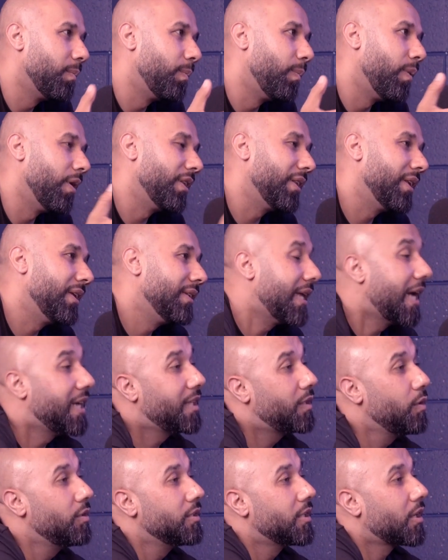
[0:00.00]
But they
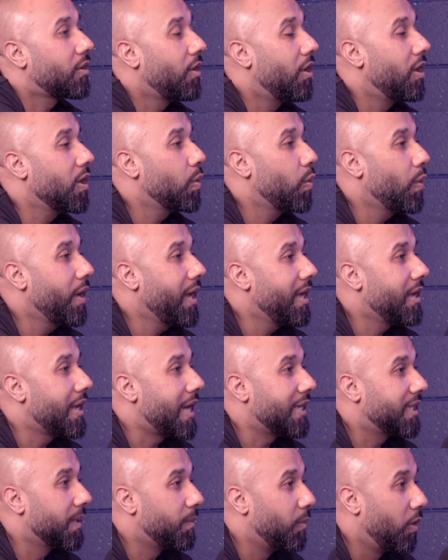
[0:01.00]
do it the wrong way
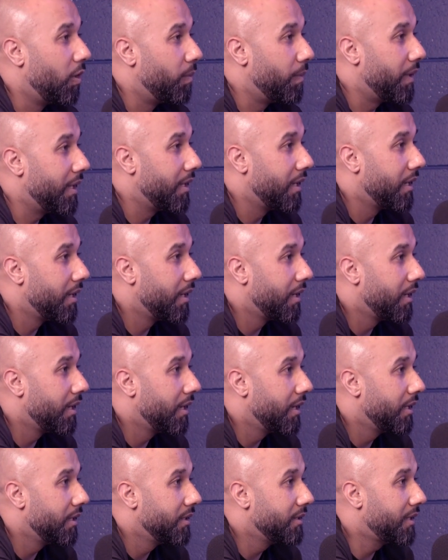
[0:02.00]
at the moment.
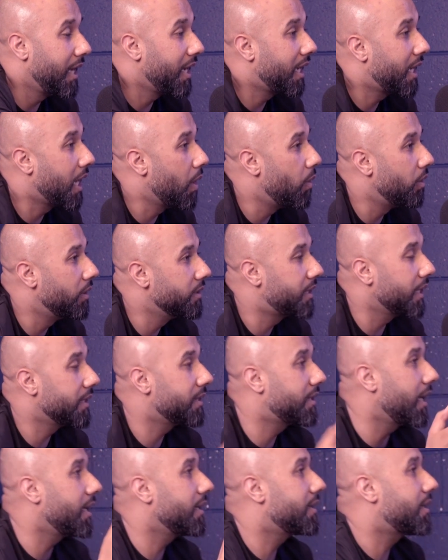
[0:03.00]
They go.
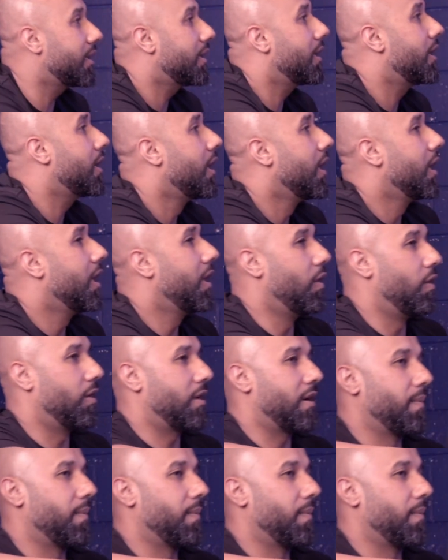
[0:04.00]
They look.